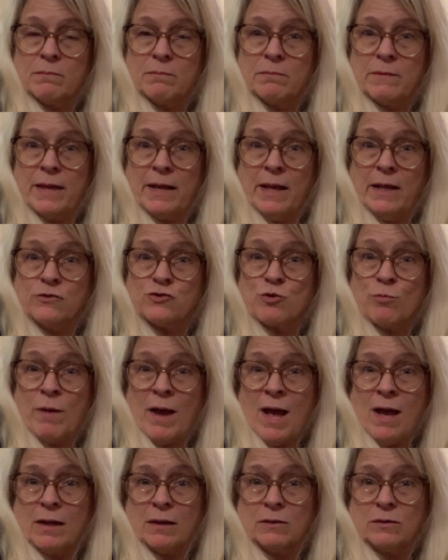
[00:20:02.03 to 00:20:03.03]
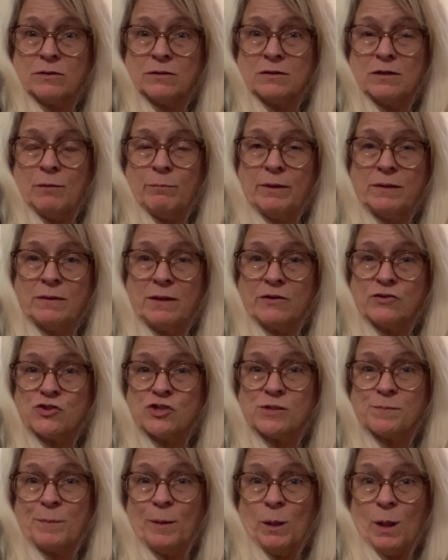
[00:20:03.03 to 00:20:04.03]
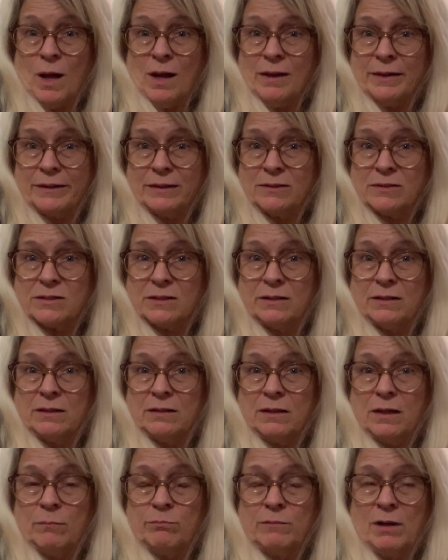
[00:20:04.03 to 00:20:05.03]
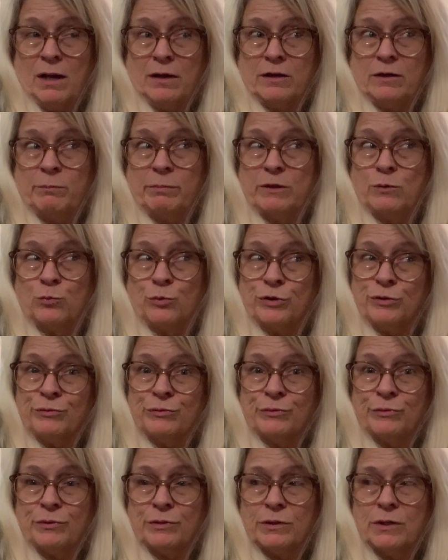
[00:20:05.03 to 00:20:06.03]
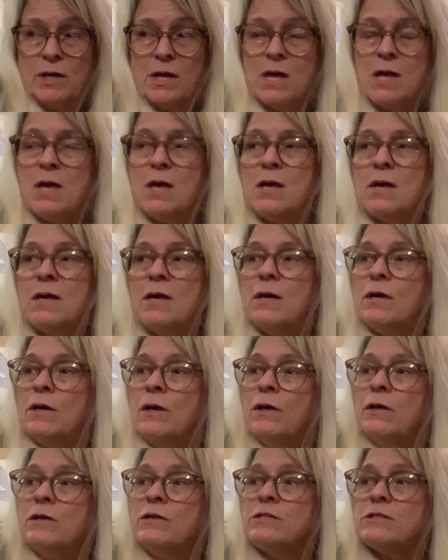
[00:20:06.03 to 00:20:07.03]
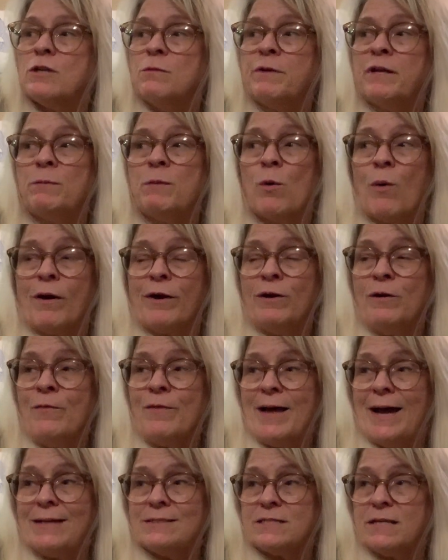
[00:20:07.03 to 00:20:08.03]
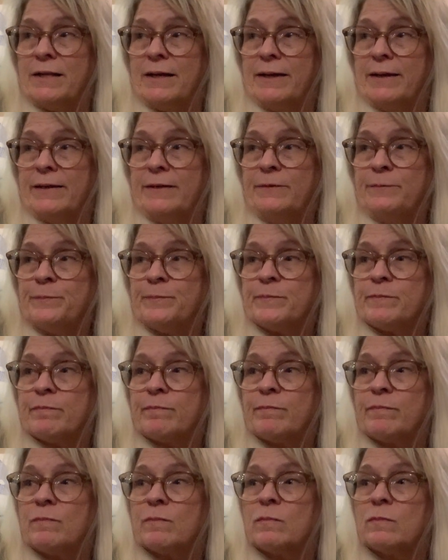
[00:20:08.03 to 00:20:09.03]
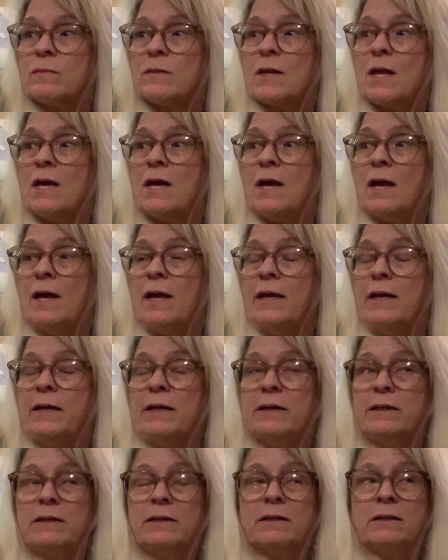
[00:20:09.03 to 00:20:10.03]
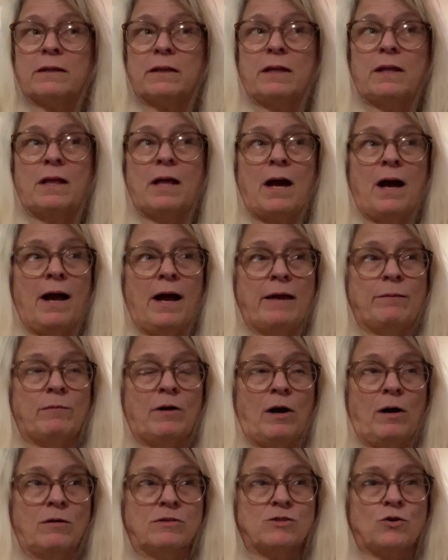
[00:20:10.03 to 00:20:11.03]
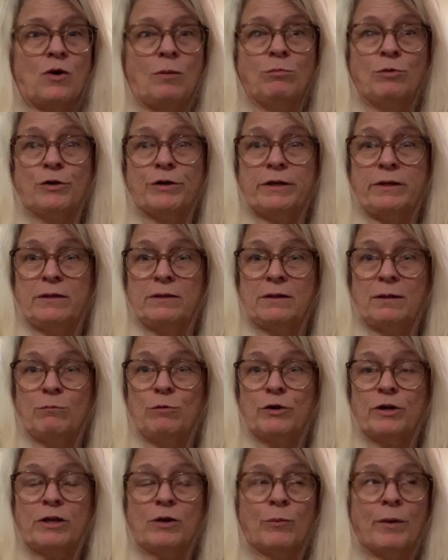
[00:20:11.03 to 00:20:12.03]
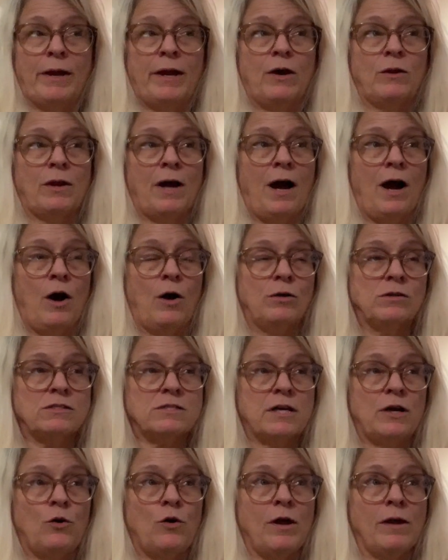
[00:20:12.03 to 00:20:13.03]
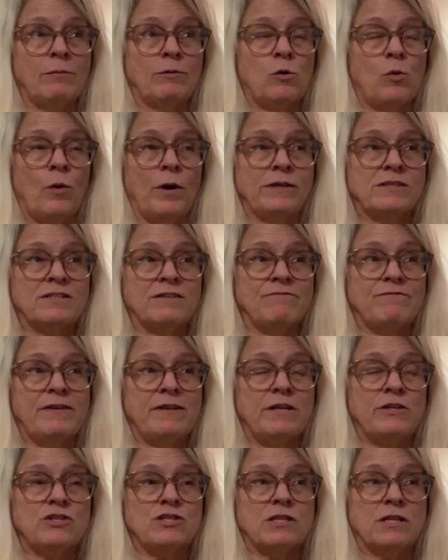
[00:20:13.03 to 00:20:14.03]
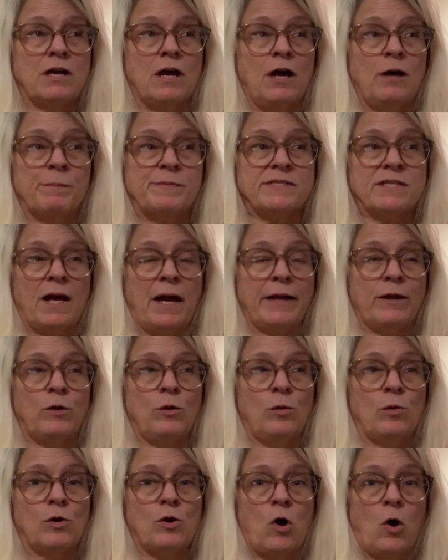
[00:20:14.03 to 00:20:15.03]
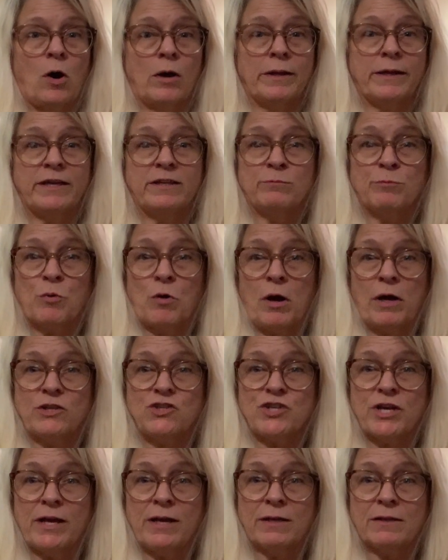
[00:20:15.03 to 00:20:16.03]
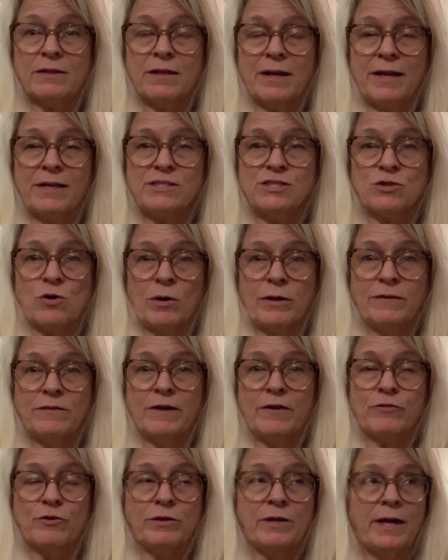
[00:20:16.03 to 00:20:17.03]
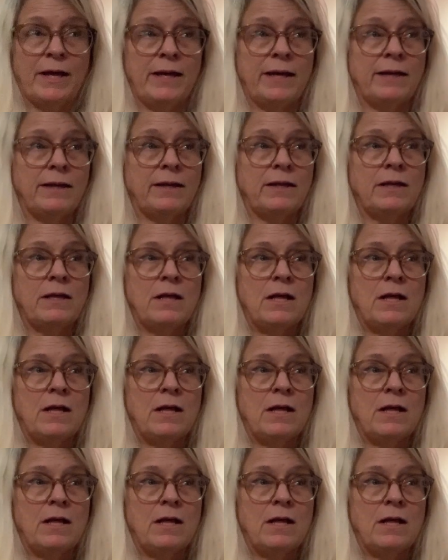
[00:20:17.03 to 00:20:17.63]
an answer back. I mean, that's just polite, and I'm not going to be rude. So I'm going to be working on that today. And I'm looking around. I also am going to finish the upcycle cardigan project that I started the other day,